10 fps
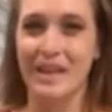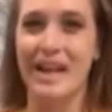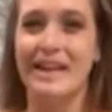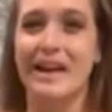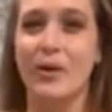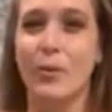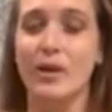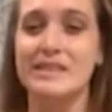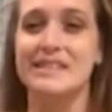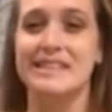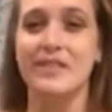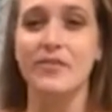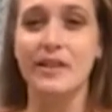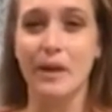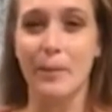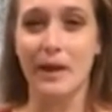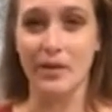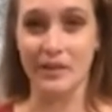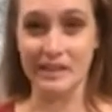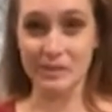Now, what's different about
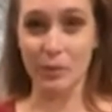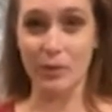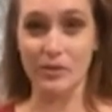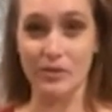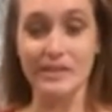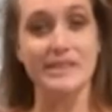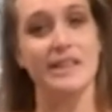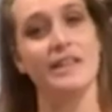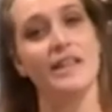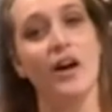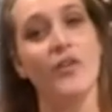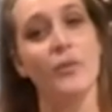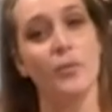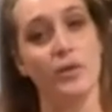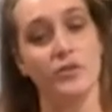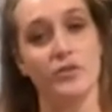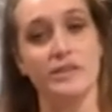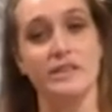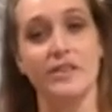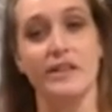these portraits than other
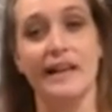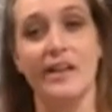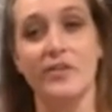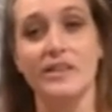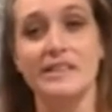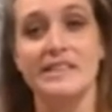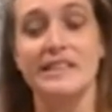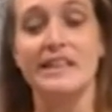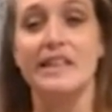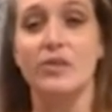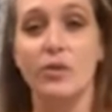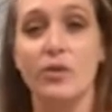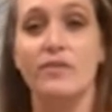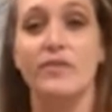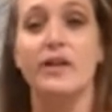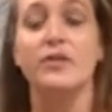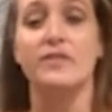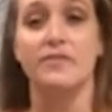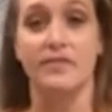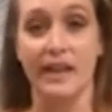portraits in our galleries is that they look very
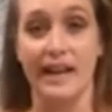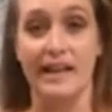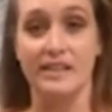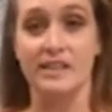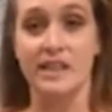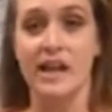flat.